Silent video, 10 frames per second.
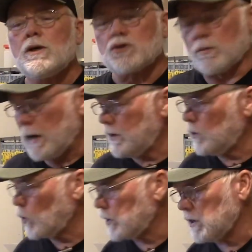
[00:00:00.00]
So I'm out
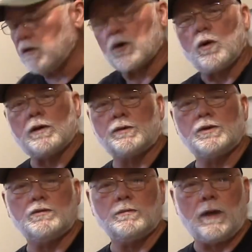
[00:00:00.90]
here working in the quail
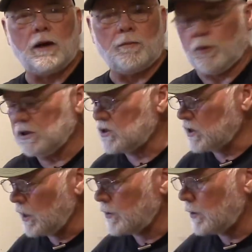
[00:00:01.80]
room, putting
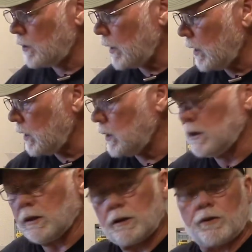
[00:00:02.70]
together
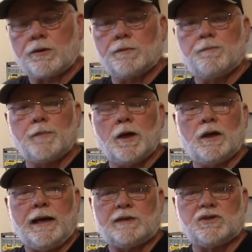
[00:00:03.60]
another
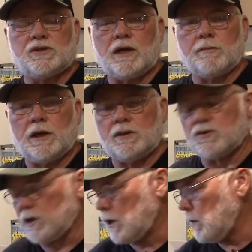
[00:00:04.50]
hatching time
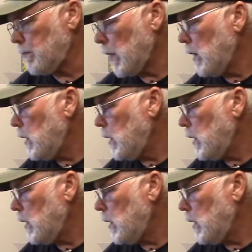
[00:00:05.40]
cage setup,